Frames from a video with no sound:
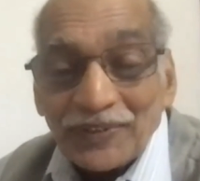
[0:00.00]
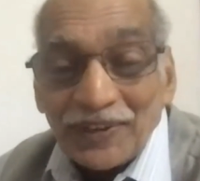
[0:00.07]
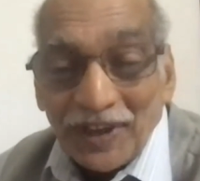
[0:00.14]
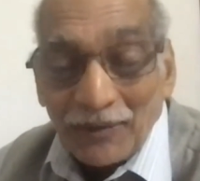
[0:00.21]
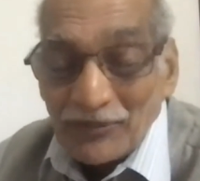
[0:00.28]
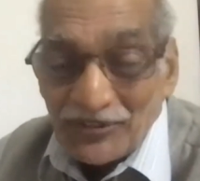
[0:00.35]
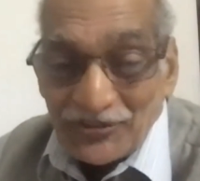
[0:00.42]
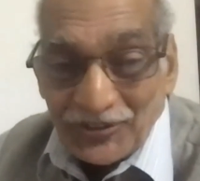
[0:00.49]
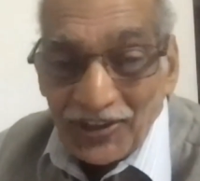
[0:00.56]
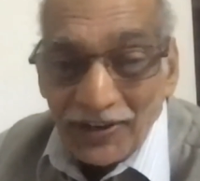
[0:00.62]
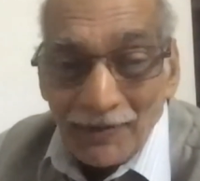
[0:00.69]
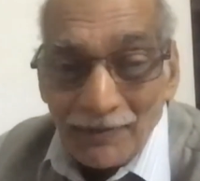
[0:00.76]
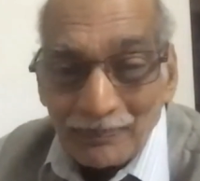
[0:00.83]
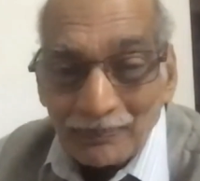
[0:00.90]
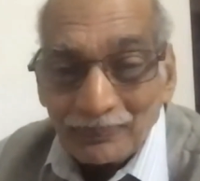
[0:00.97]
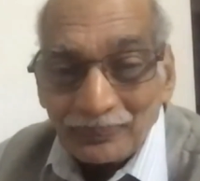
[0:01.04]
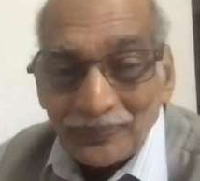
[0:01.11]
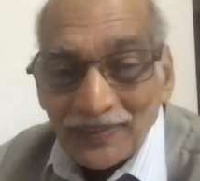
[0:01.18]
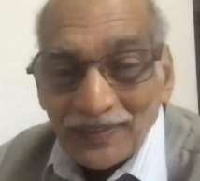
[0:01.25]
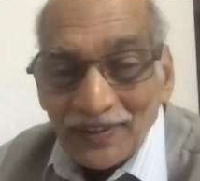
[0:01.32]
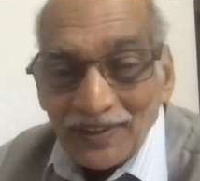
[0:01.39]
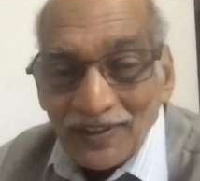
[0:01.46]
chemistry,
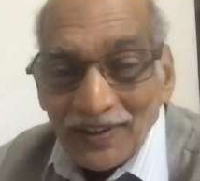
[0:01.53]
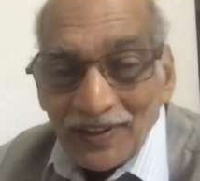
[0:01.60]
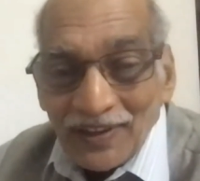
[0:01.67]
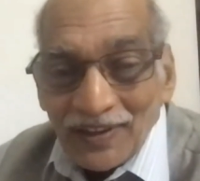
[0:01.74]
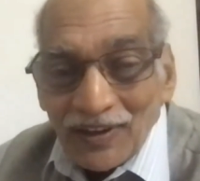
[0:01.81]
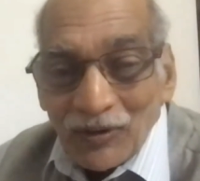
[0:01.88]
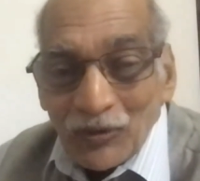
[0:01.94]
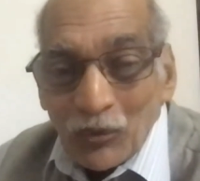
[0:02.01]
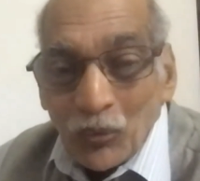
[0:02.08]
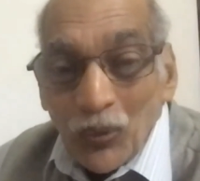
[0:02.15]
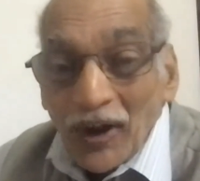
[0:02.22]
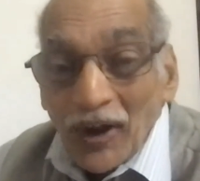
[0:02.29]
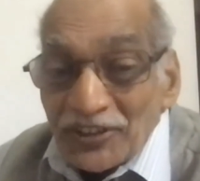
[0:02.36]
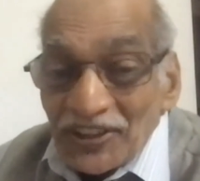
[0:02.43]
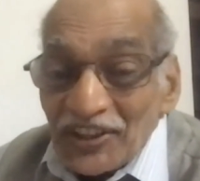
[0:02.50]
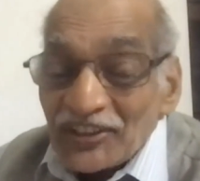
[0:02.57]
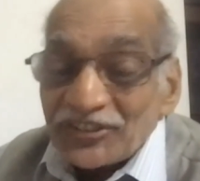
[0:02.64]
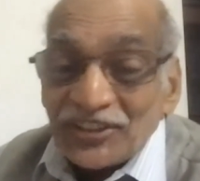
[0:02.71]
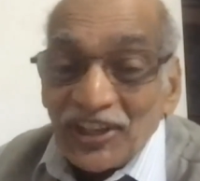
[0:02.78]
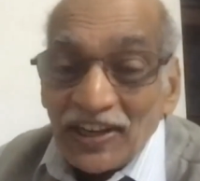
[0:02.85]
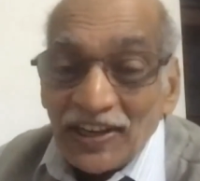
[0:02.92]
what is the